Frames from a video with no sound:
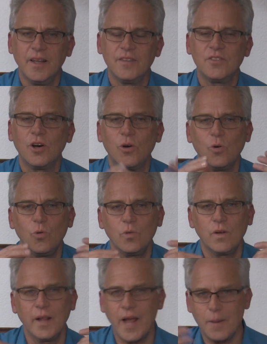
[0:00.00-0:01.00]

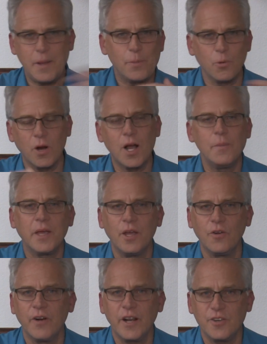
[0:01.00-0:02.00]
So a lot of people were coming in
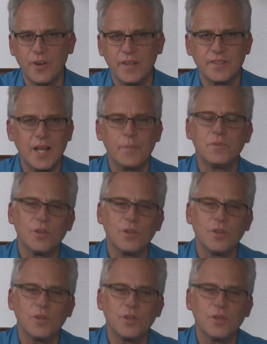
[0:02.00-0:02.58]
already dressed up.